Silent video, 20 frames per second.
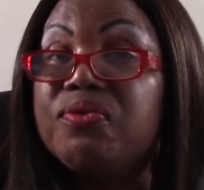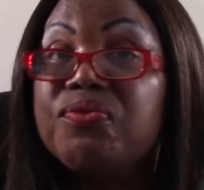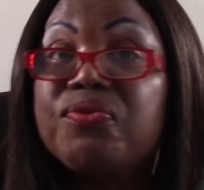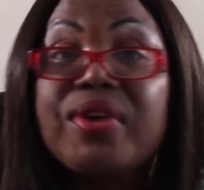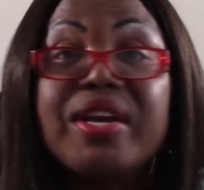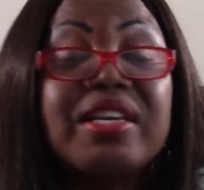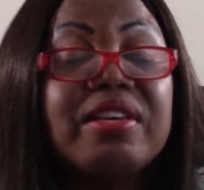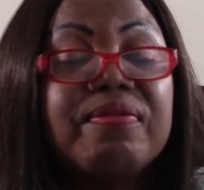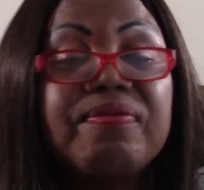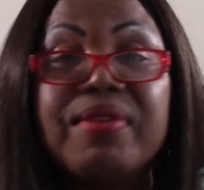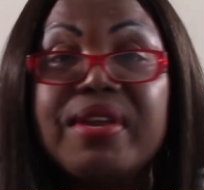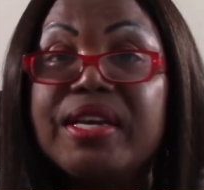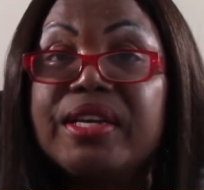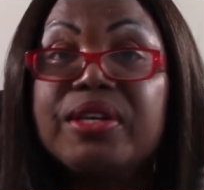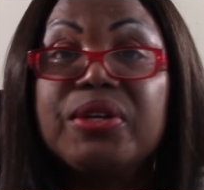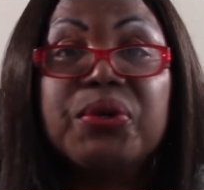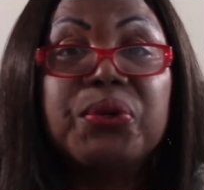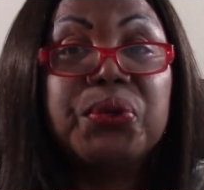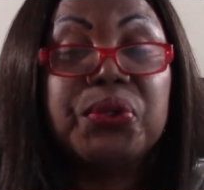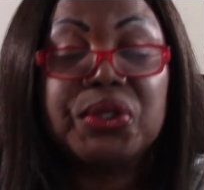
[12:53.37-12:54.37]
Very, very
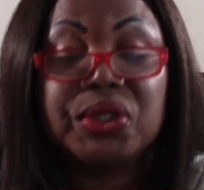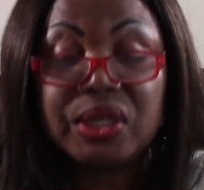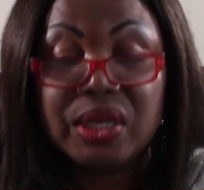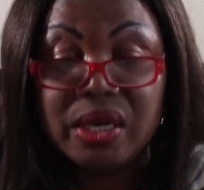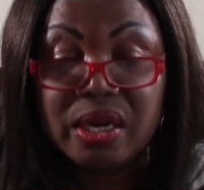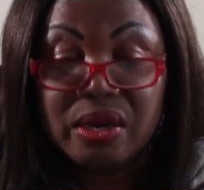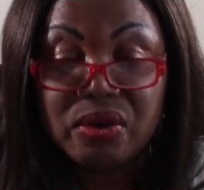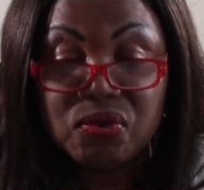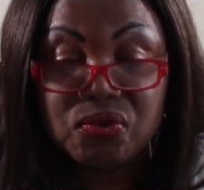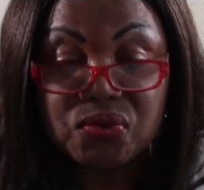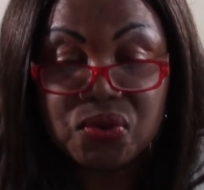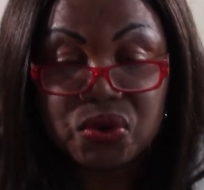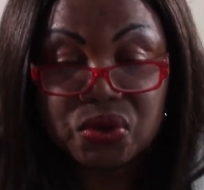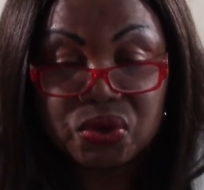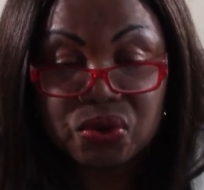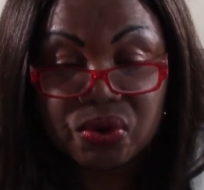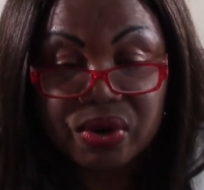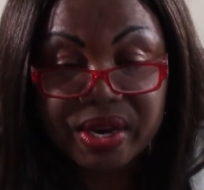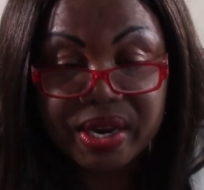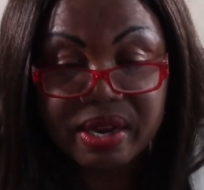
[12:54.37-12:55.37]
good for
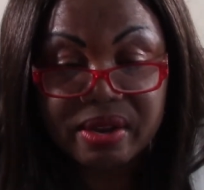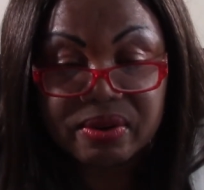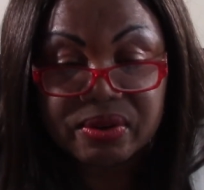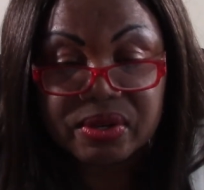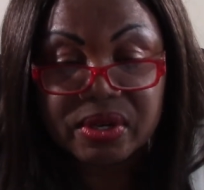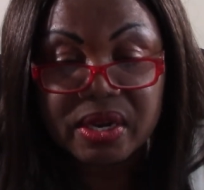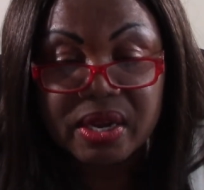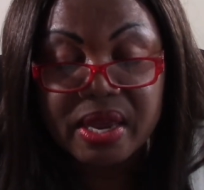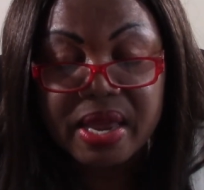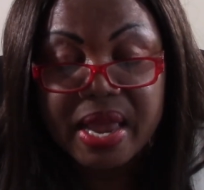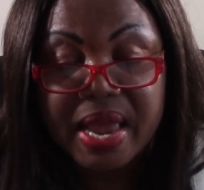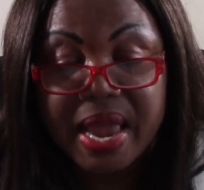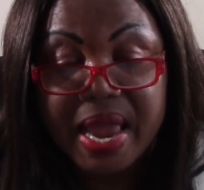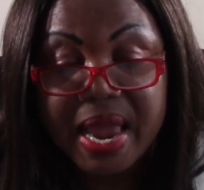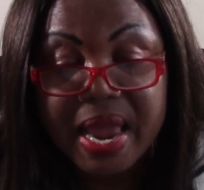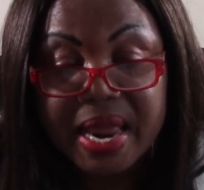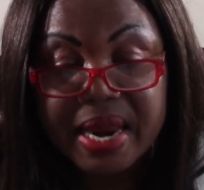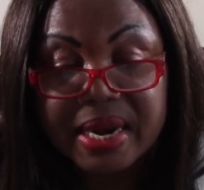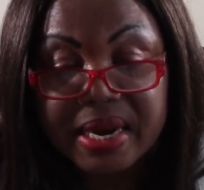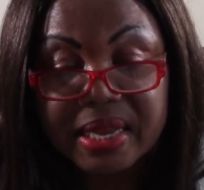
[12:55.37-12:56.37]
your health.
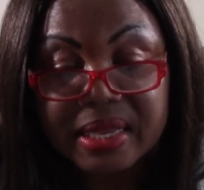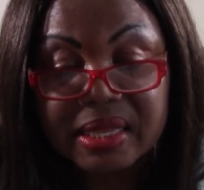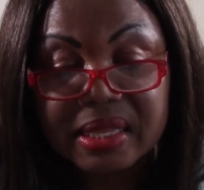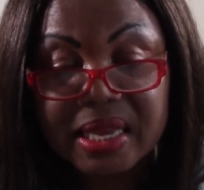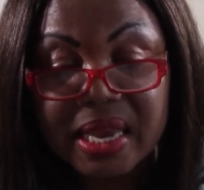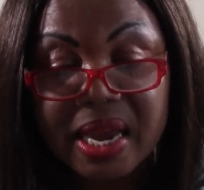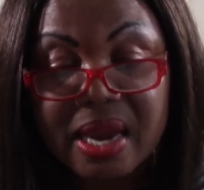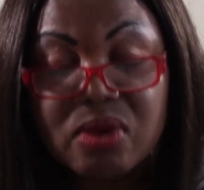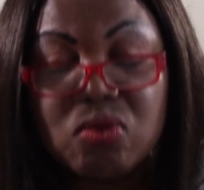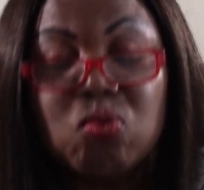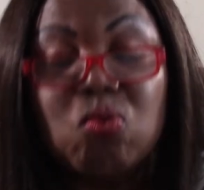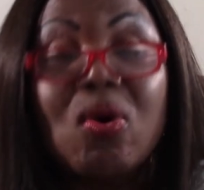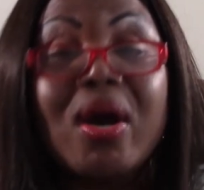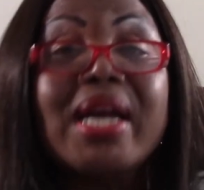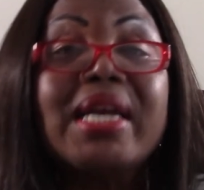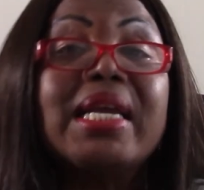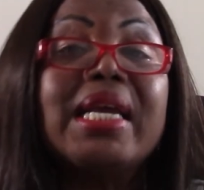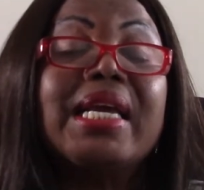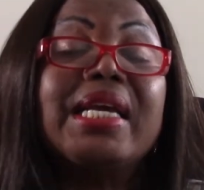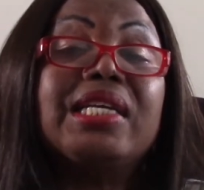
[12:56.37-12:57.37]
And the third
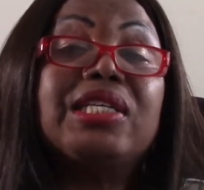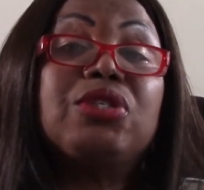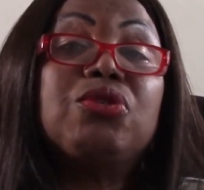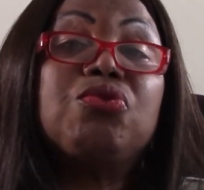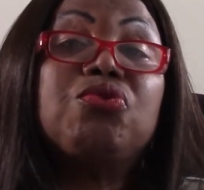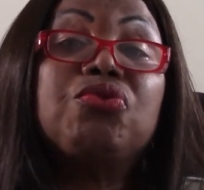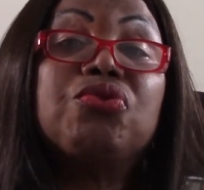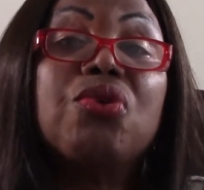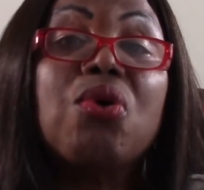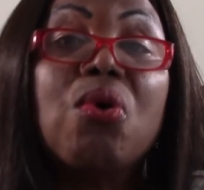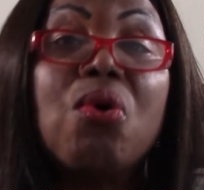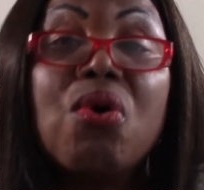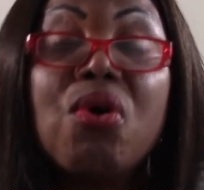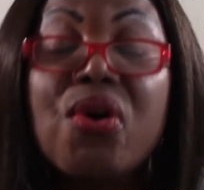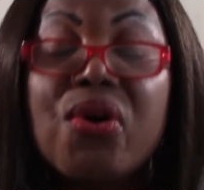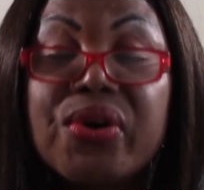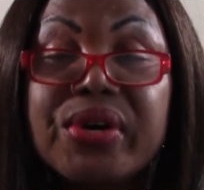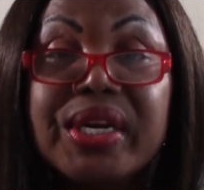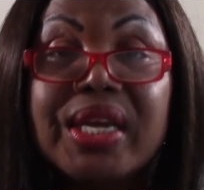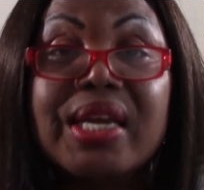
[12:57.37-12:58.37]
one is raw
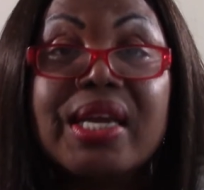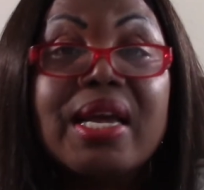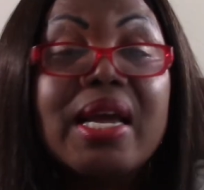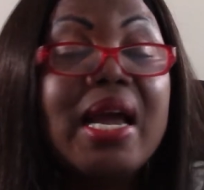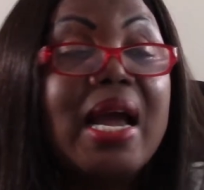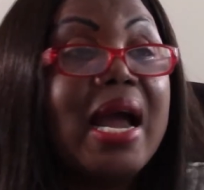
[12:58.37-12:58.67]
honey.